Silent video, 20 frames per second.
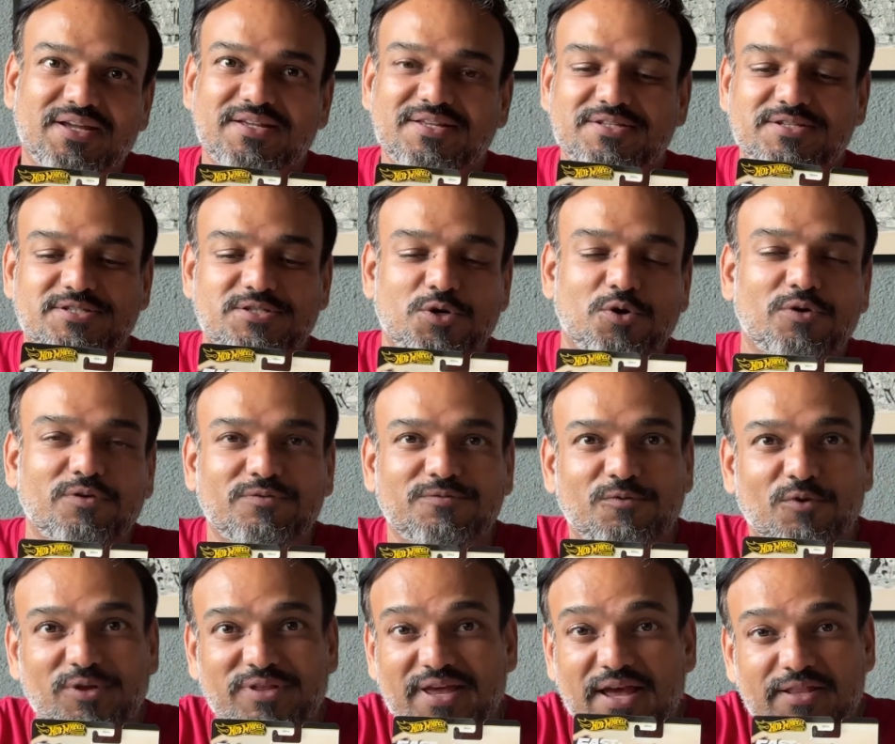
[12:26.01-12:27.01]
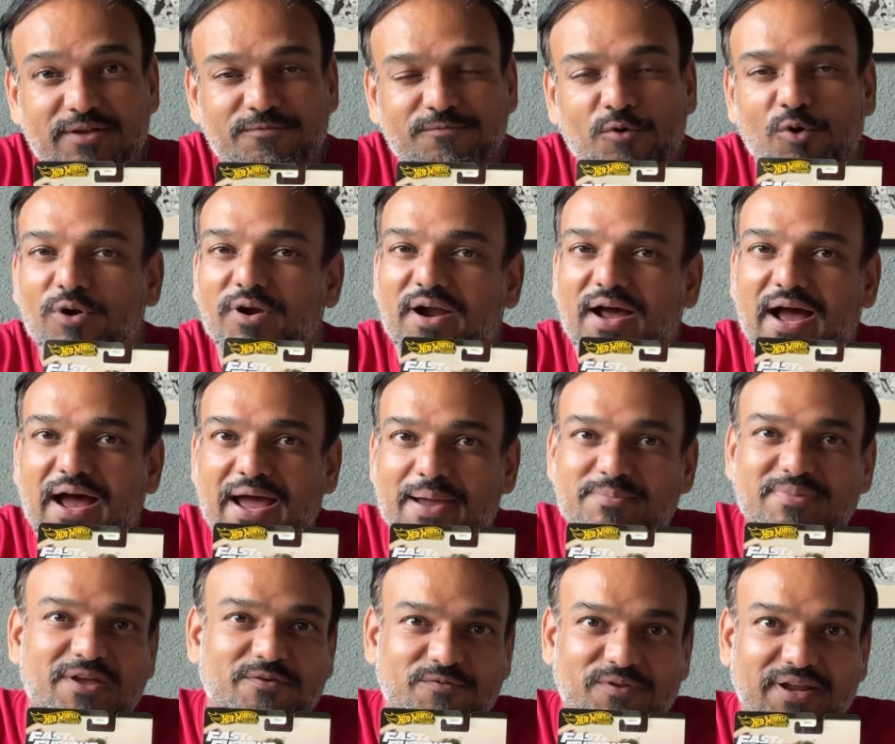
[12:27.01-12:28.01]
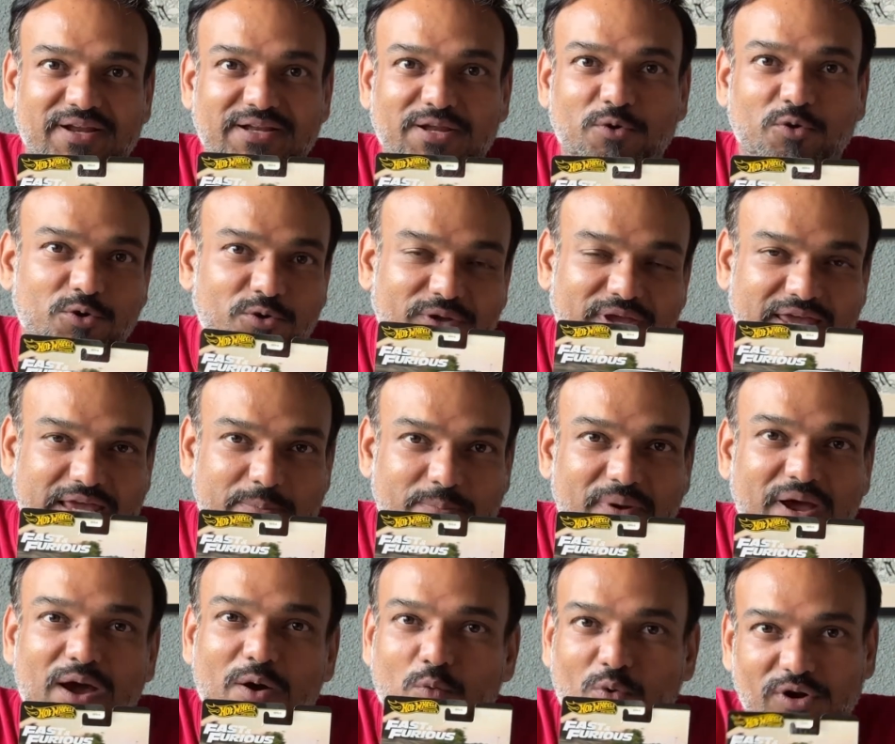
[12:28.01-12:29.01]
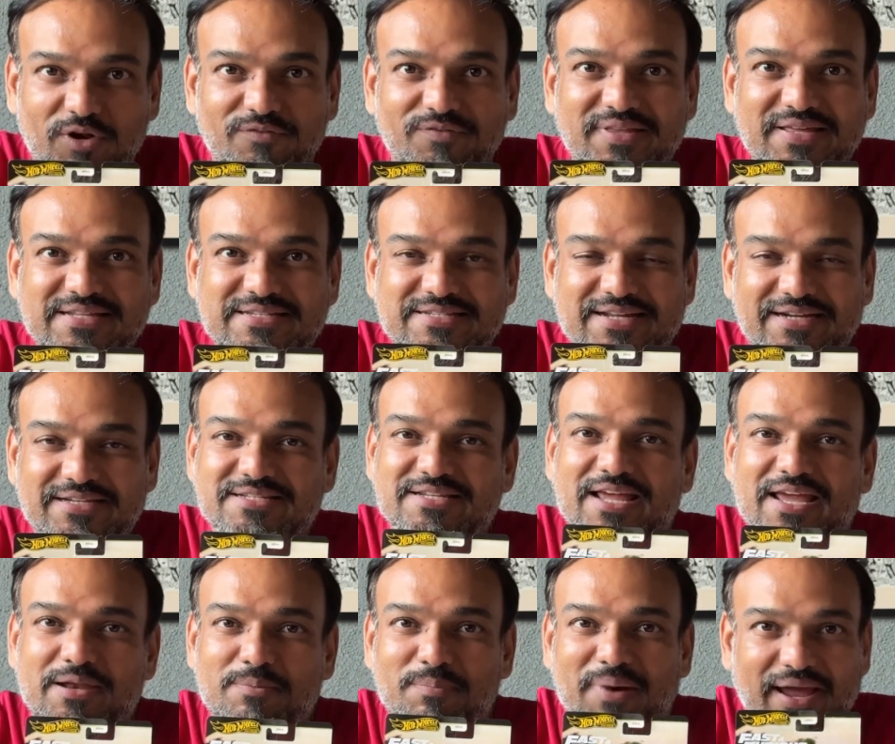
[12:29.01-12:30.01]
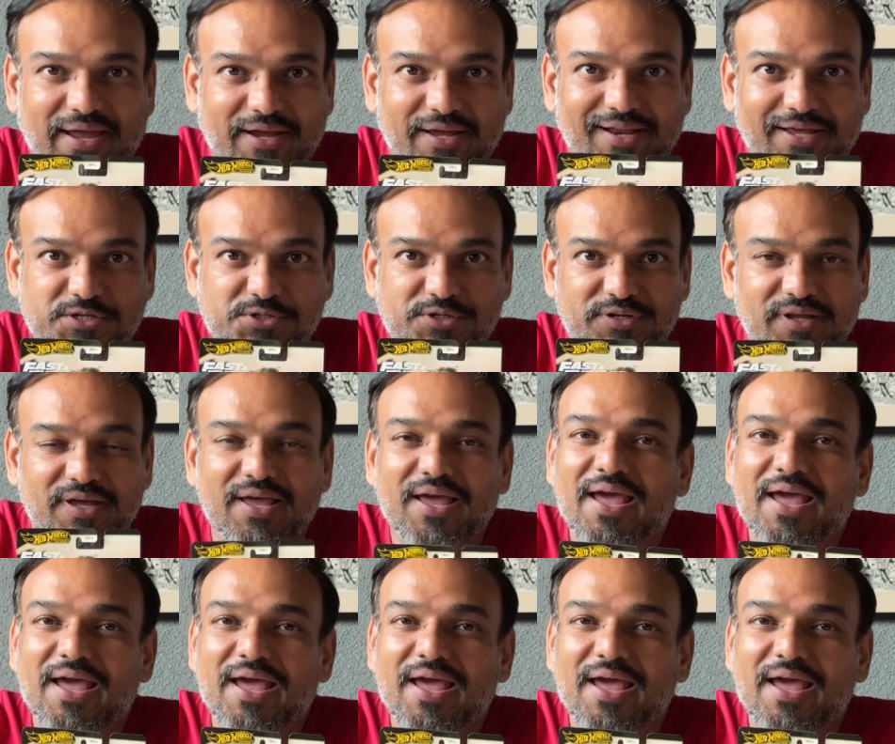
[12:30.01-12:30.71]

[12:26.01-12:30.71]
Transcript: So for the other four, I'm definitely going to keep one of these sets in my collection.